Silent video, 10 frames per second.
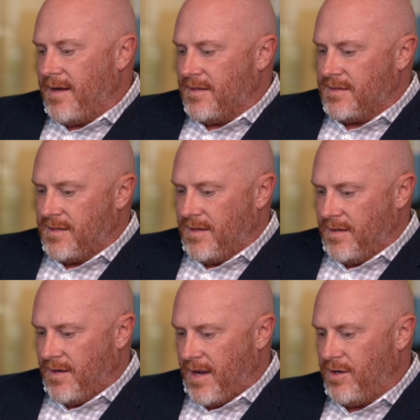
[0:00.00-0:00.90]
is
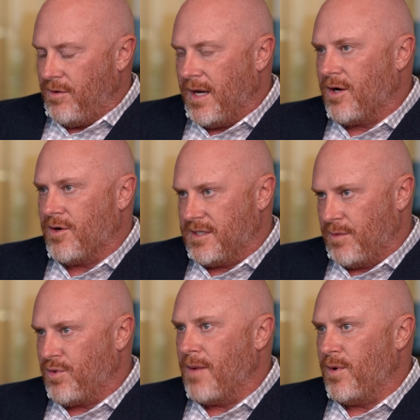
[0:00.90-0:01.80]
how you increase
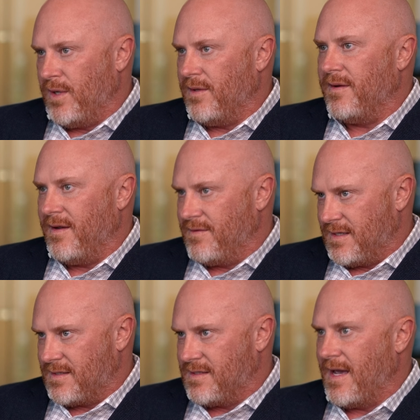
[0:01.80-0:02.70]
the probability of
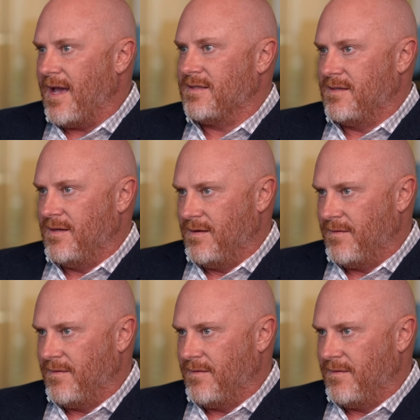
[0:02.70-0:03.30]
success